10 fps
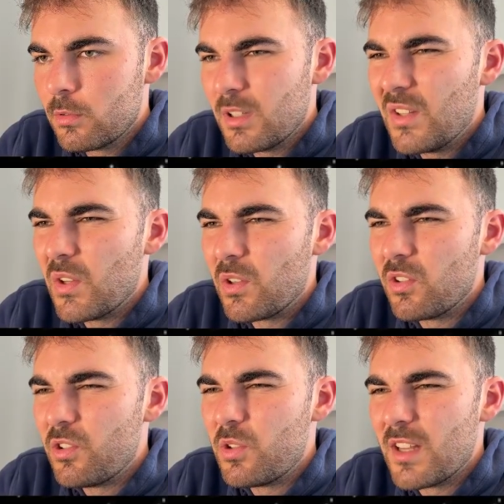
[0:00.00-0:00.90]
Oh no,
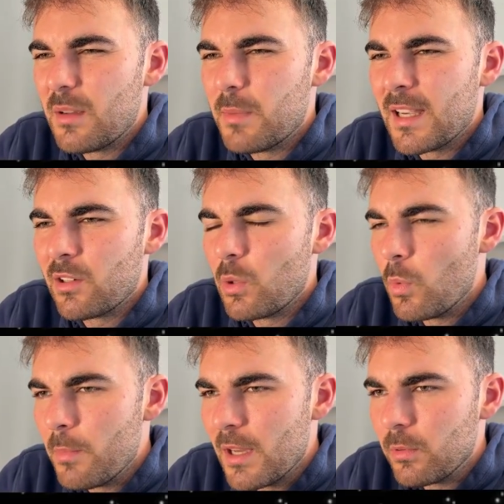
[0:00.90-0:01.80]
because you'd take back and I
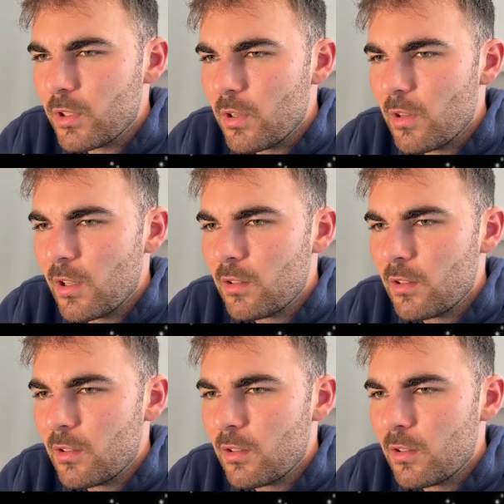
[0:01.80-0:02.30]
wouldn't be able to go there.